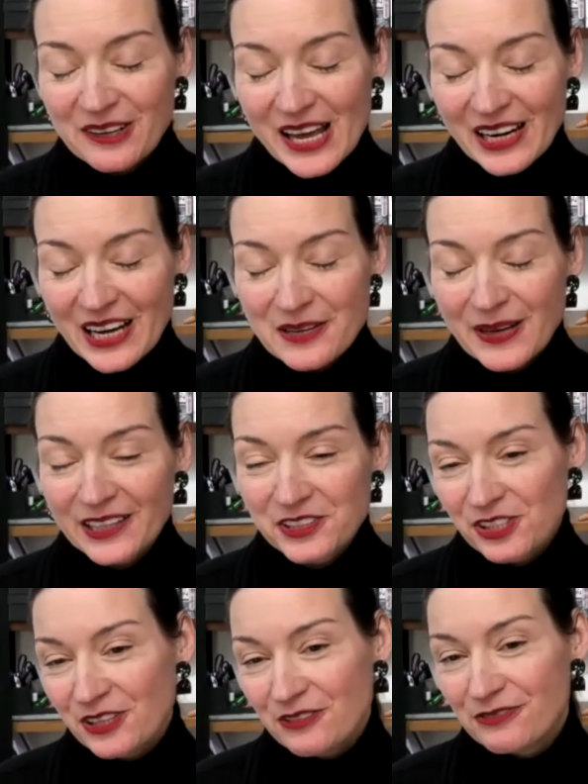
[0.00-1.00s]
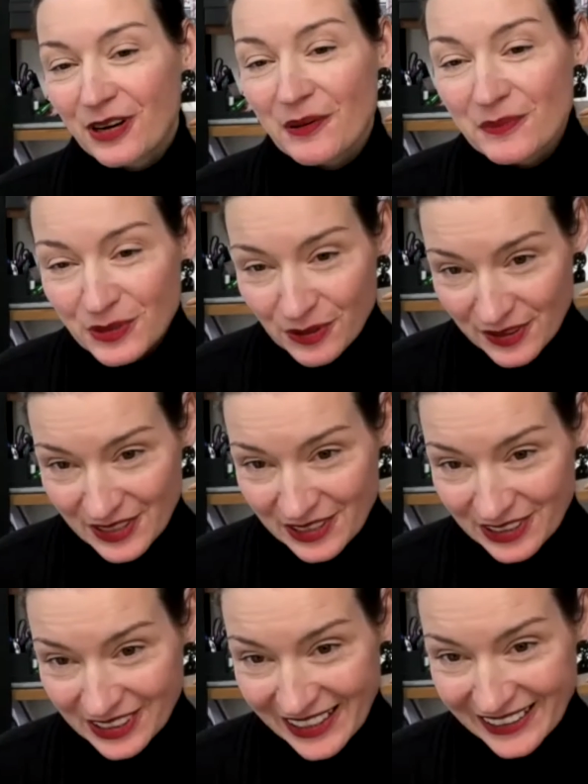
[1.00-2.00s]
And I'm actually from North
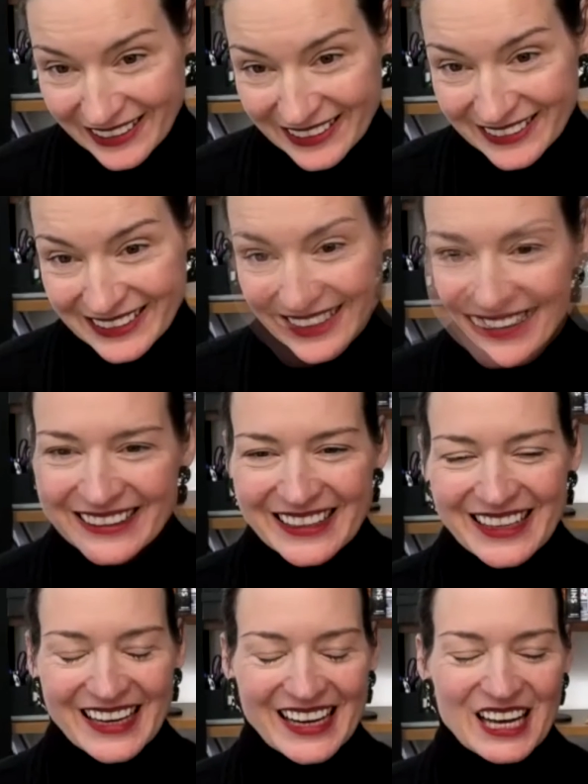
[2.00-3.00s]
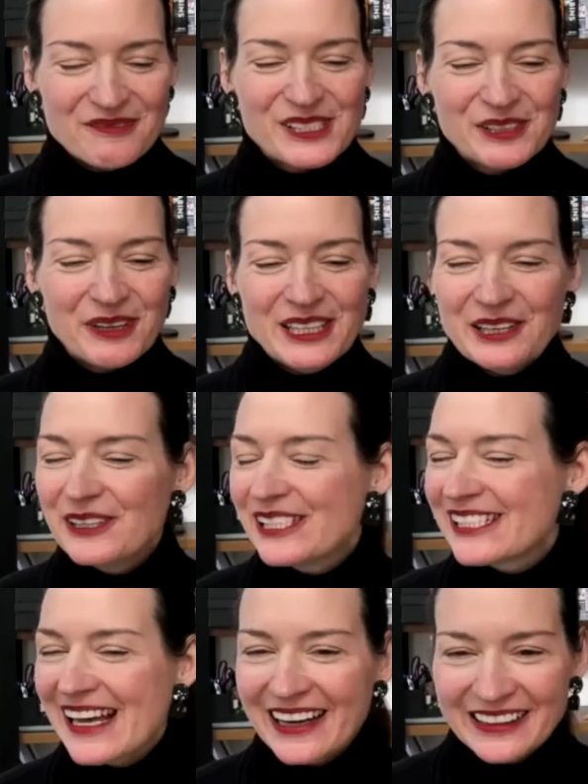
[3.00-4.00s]
Carolina, so I know
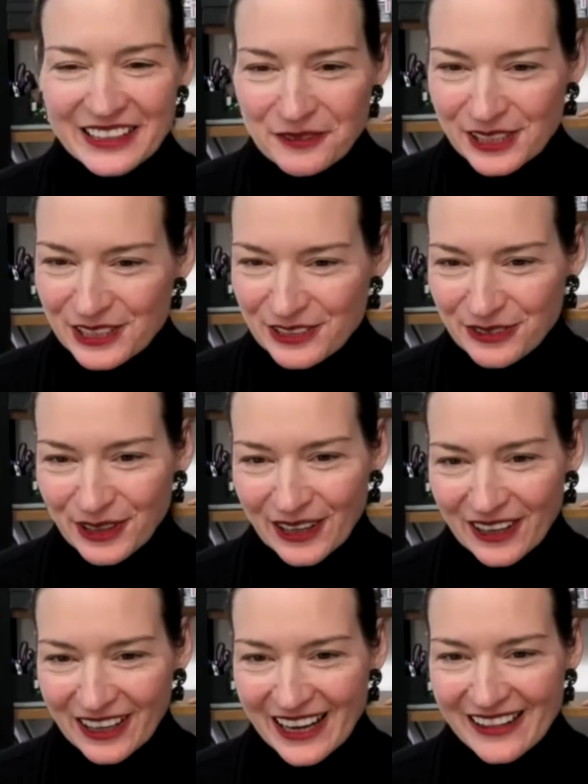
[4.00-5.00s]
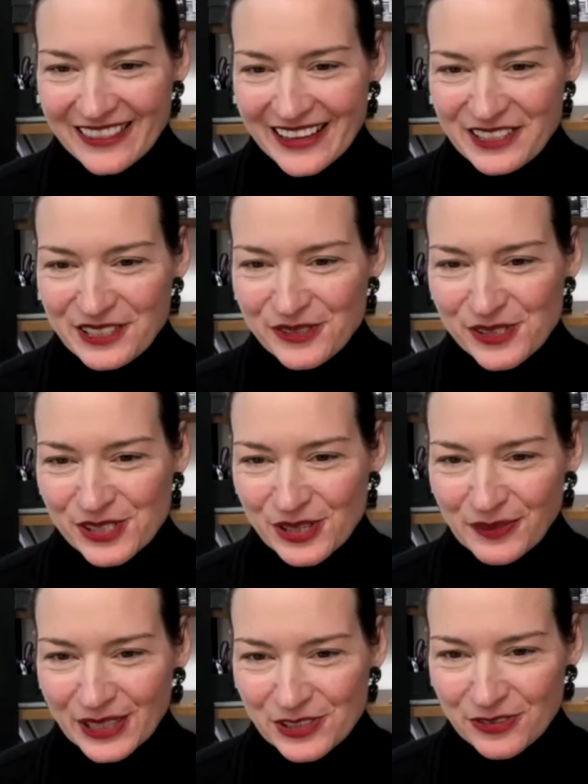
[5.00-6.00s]
exactly where you are. And thank you so
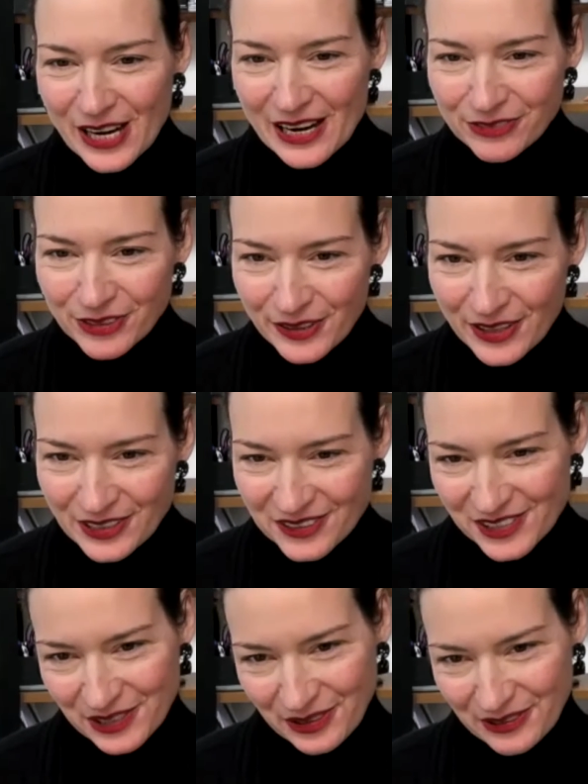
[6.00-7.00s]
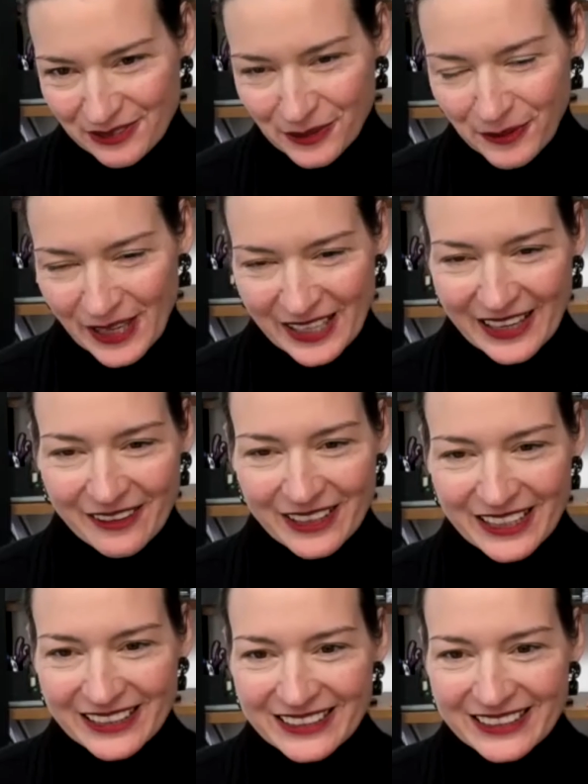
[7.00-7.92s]
much for everything you're doing for Wake County.